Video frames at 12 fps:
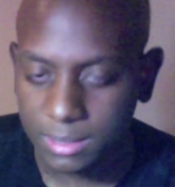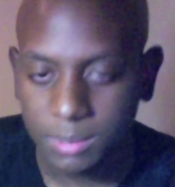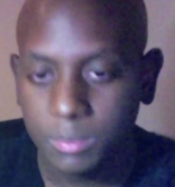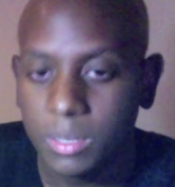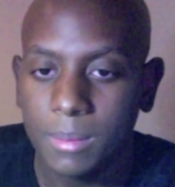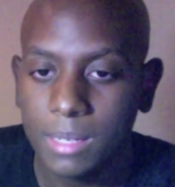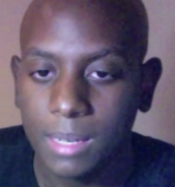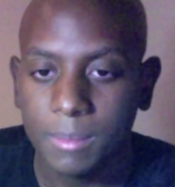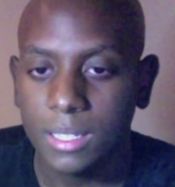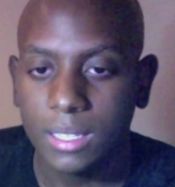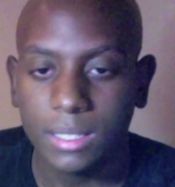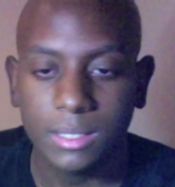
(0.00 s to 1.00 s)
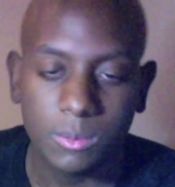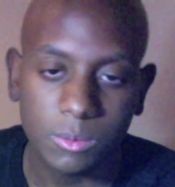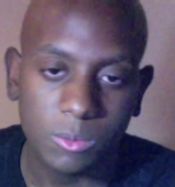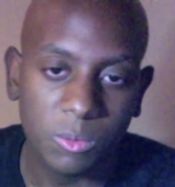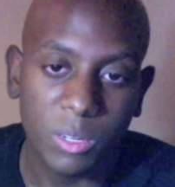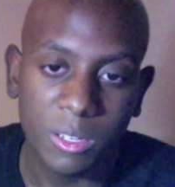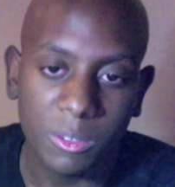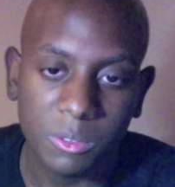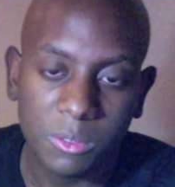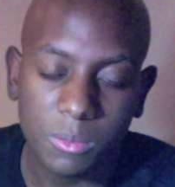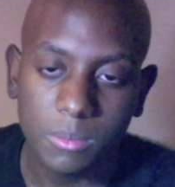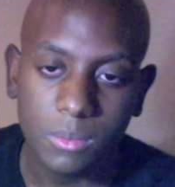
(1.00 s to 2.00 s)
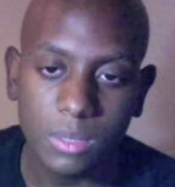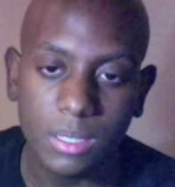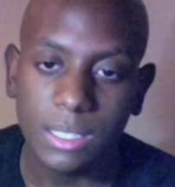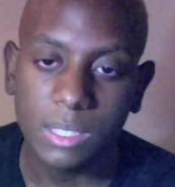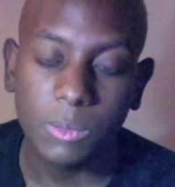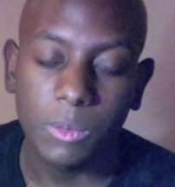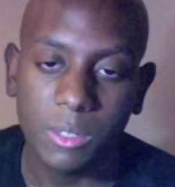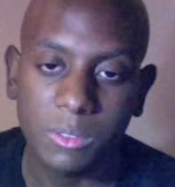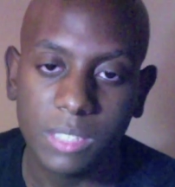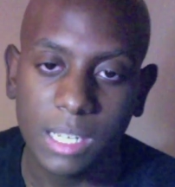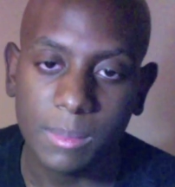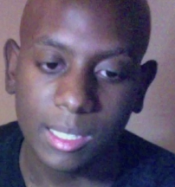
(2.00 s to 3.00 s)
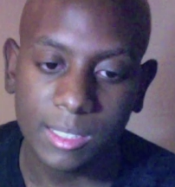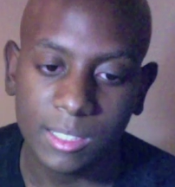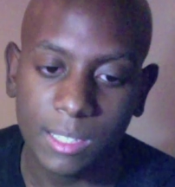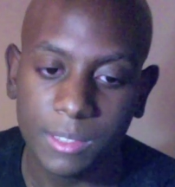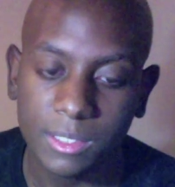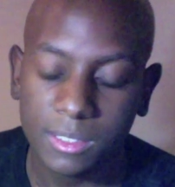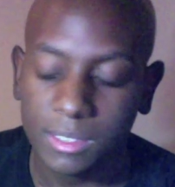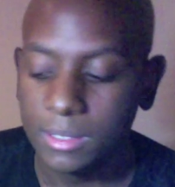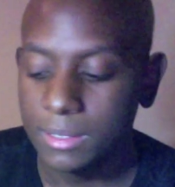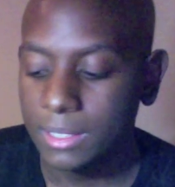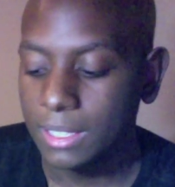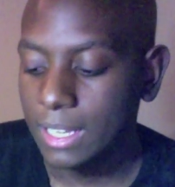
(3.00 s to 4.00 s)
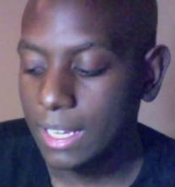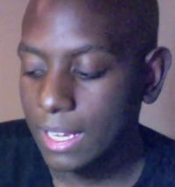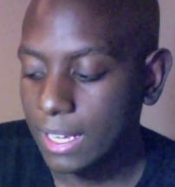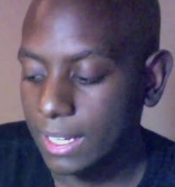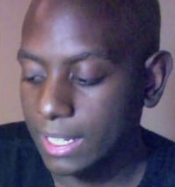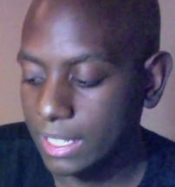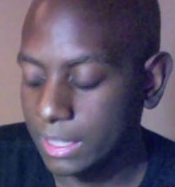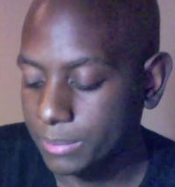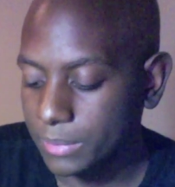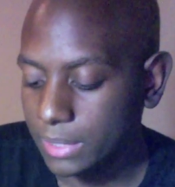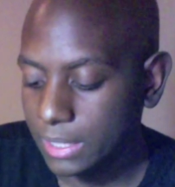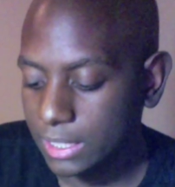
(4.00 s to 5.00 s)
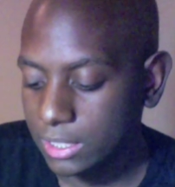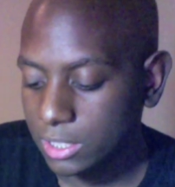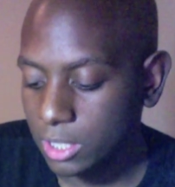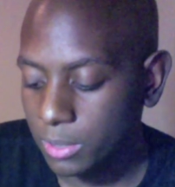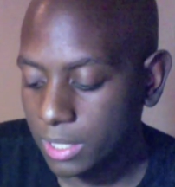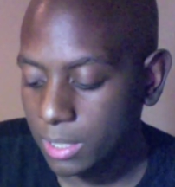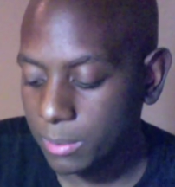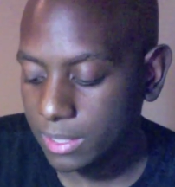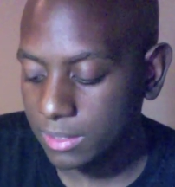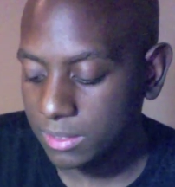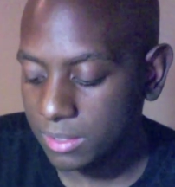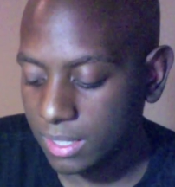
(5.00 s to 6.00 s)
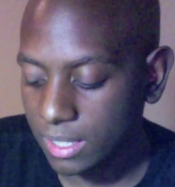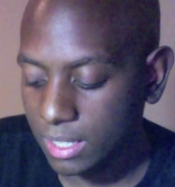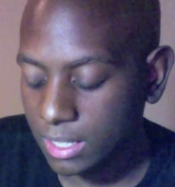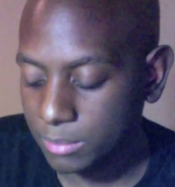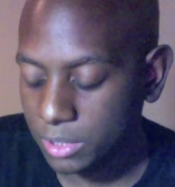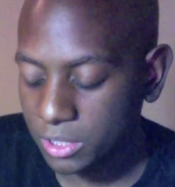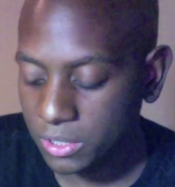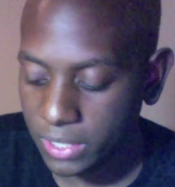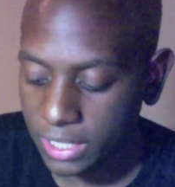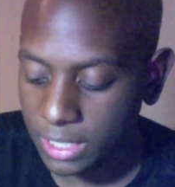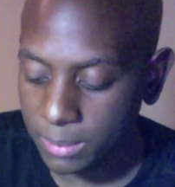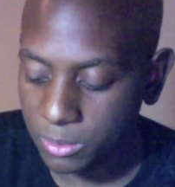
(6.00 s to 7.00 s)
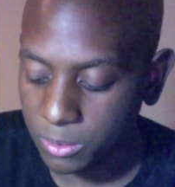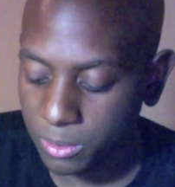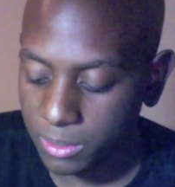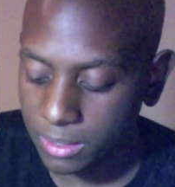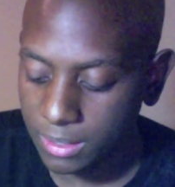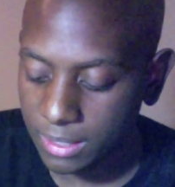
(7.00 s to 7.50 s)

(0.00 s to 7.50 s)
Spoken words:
Prime time, duh. It's one of those. It's one of those time slots, obviously. Um, so, anyways, just trying to keep it short.